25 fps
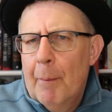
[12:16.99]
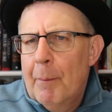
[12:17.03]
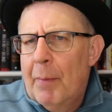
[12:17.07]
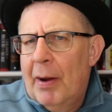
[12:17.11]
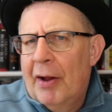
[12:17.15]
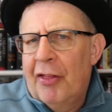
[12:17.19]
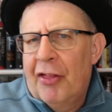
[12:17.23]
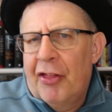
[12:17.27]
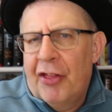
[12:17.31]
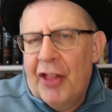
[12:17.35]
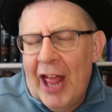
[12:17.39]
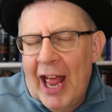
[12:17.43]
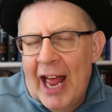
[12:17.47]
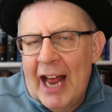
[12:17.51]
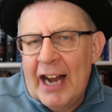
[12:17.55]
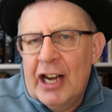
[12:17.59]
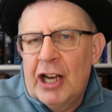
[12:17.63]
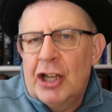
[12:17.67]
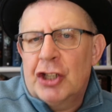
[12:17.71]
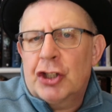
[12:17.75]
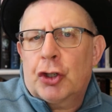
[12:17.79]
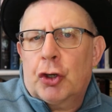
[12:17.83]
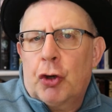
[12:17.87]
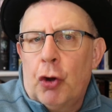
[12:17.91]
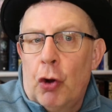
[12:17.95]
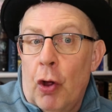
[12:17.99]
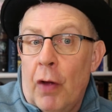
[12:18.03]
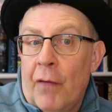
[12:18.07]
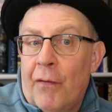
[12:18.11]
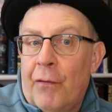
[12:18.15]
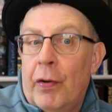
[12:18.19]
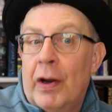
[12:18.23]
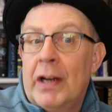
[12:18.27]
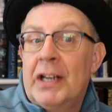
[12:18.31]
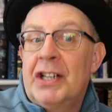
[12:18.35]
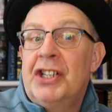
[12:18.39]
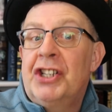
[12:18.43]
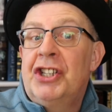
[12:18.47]
But then his
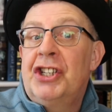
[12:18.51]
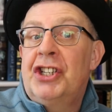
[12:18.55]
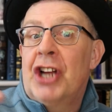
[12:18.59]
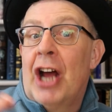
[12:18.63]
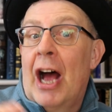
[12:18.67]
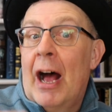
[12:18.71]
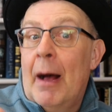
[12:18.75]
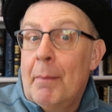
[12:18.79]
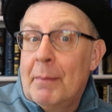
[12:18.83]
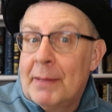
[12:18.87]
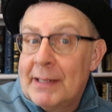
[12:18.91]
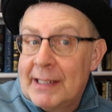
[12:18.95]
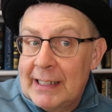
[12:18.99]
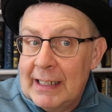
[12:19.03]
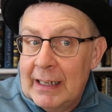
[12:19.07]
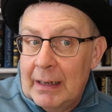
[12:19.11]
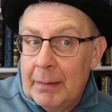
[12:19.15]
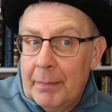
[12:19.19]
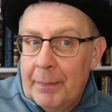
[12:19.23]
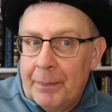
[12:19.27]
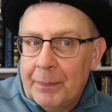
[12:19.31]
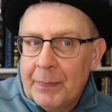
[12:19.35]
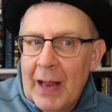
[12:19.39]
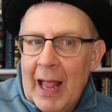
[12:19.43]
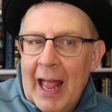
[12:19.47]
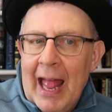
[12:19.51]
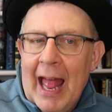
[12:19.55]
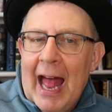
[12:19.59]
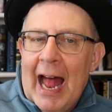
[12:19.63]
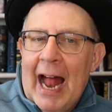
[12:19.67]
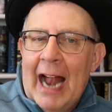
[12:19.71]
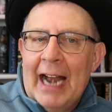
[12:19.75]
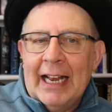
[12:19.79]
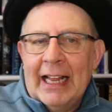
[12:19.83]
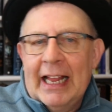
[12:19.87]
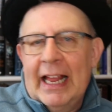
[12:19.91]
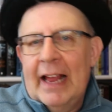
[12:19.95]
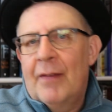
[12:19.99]
girlfriend dumps him
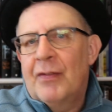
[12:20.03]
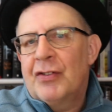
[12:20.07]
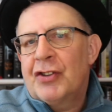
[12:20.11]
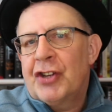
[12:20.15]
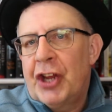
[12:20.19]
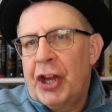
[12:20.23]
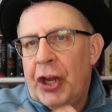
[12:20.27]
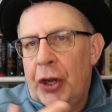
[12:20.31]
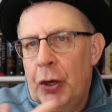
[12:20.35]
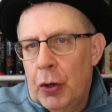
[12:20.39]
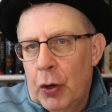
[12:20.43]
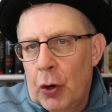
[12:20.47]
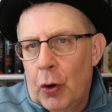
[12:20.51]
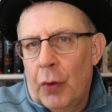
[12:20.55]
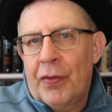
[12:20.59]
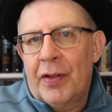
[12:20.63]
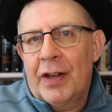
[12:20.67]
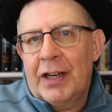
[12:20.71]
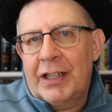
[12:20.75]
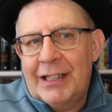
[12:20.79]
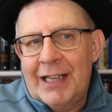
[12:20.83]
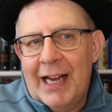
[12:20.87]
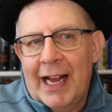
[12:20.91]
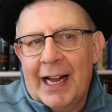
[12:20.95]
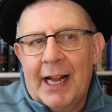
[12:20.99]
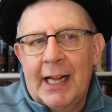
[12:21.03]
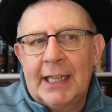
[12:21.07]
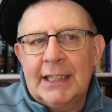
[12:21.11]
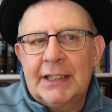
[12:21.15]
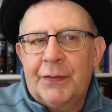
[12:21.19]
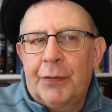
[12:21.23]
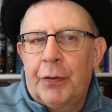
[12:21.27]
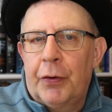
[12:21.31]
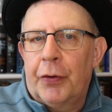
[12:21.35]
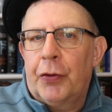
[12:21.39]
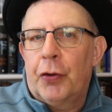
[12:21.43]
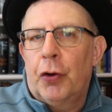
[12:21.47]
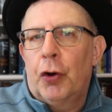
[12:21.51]
and gives Hugo the tickets
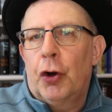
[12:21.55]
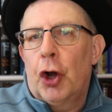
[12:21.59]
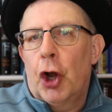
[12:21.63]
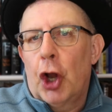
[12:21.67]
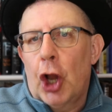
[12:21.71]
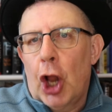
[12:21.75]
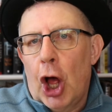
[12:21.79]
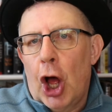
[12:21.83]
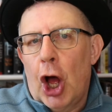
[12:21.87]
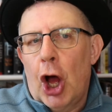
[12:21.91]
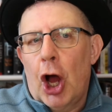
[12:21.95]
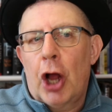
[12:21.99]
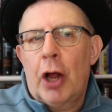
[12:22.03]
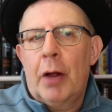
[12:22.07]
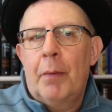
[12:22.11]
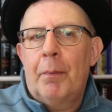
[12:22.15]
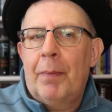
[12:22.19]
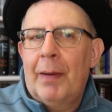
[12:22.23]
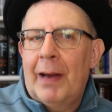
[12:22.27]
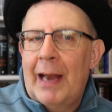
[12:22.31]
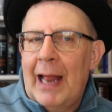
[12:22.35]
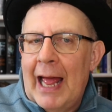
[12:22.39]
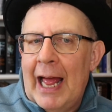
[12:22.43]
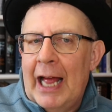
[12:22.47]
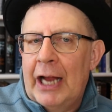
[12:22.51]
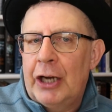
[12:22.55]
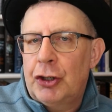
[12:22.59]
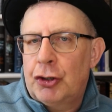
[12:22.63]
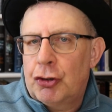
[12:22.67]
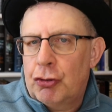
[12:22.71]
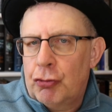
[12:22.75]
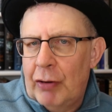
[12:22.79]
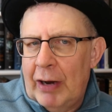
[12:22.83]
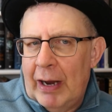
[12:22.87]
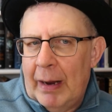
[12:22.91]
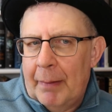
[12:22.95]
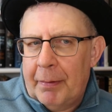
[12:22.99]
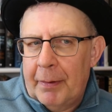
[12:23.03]
for their long-planned
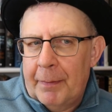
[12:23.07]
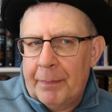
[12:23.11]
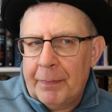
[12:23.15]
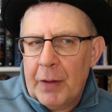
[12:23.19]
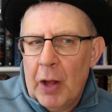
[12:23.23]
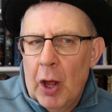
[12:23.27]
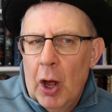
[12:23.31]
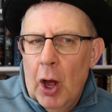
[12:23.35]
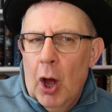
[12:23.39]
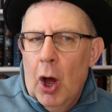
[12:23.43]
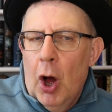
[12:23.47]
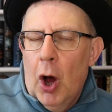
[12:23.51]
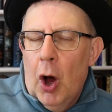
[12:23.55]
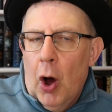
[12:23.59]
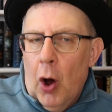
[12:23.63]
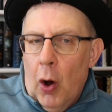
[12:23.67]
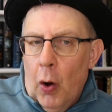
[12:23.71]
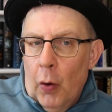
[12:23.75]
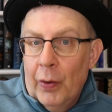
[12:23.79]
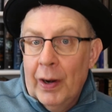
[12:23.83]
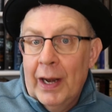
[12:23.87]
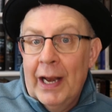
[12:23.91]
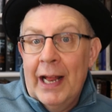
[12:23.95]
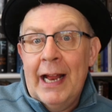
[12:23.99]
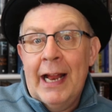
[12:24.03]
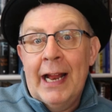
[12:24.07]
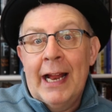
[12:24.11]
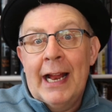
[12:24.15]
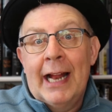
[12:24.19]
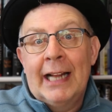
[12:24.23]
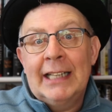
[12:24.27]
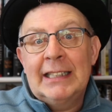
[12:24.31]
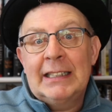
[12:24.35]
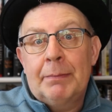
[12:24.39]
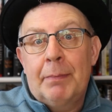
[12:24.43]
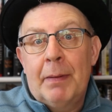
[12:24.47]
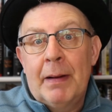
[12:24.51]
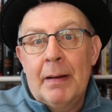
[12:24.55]
trip. Only
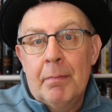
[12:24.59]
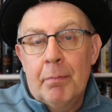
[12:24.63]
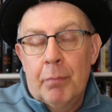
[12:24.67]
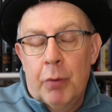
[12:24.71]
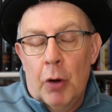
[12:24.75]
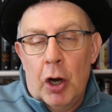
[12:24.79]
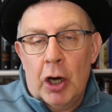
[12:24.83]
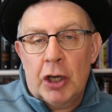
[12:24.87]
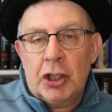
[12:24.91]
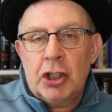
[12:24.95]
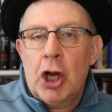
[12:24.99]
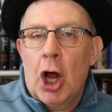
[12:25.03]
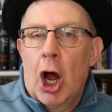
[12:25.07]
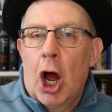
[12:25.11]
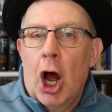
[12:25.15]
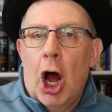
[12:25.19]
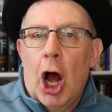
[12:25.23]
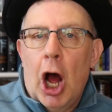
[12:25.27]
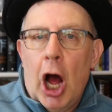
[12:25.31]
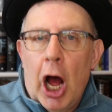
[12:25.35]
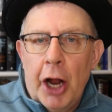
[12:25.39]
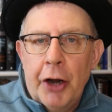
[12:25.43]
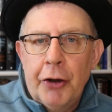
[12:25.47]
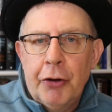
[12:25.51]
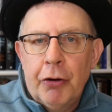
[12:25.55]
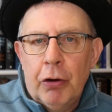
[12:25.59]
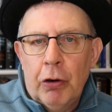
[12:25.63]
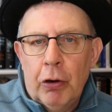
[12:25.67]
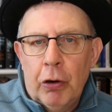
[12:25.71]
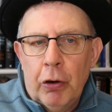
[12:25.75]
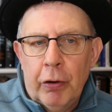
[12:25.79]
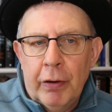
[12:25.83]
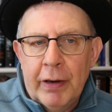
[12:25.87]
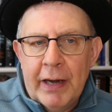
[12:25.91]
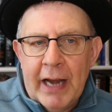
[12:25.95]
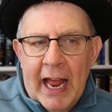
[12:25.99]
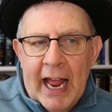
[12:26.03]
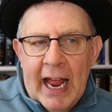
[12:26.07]
it's been booked under
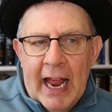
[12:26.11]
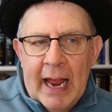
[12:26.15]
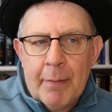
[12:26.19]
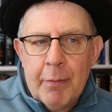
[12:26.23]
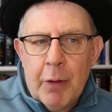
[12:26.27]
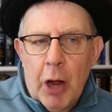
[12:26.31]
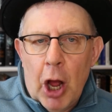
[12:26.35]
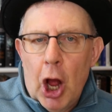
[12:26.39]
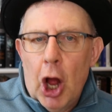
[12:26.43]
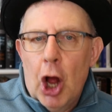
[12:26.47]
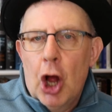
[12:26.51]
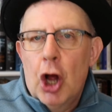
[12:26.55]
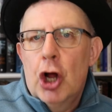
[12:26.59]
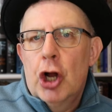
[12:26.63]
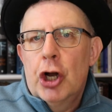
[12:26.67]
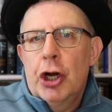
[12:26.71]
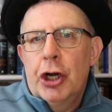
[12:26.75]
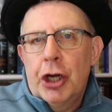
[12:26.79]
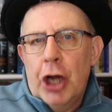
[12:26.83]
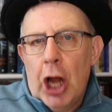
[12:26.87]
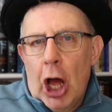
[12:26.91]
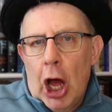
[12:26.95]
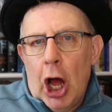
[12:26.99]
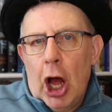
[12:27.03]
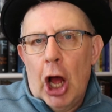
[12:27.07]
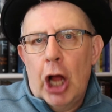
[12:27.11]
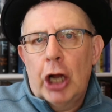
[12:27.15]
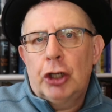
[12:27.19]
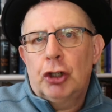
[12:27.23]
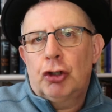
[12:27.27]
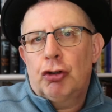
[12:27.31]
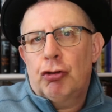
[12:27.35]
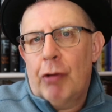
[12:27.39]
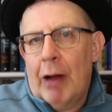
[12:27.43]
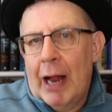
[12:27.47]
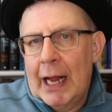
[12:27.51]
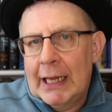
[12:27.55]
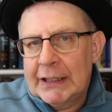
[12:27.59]
her name,
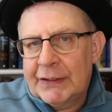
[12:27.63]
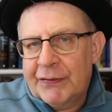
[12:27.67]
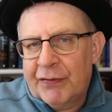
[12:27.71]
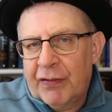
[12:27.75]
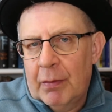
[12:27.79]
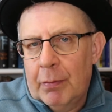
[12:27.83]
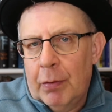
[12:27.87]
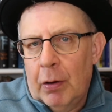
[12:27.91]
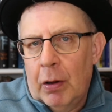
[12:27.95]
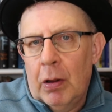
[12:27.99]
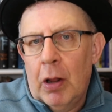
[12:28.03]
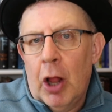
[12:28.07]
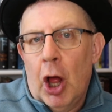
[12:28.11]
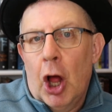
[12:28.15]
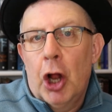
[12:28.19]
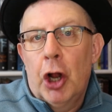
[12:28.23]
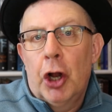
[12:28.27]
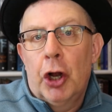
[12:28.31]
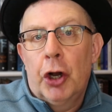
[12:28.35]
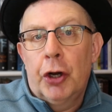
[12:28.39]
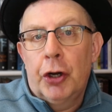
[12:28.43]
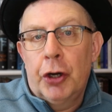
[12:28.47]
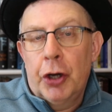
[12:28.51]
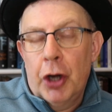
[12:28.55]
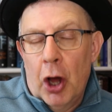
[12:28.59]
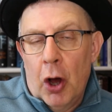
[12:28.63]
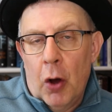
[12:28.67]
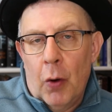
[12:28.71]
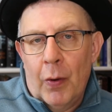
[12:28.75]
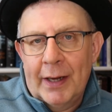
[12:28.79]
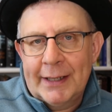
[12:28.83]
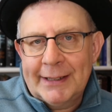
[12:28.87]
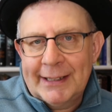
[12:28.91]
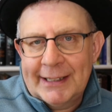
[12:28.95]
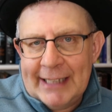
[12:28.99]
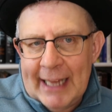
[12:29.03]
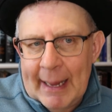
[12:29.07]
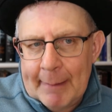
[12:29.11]
non-transferable, no
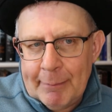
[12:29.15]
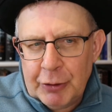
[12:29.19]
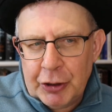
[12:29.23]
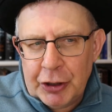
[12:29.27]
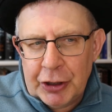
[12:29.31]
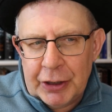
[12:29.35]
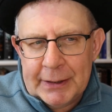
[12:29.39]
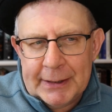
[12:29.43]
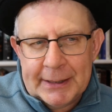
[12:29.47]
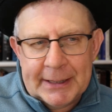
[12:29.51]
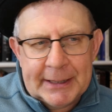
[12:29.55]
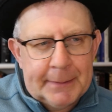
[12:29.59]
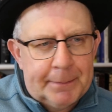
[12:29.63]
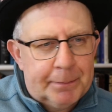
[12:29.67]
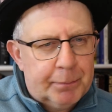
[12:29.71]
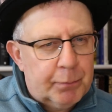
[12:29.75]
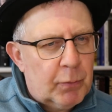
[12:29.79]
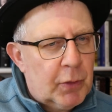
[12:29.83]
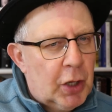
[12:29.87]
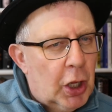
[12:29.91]
exceptions.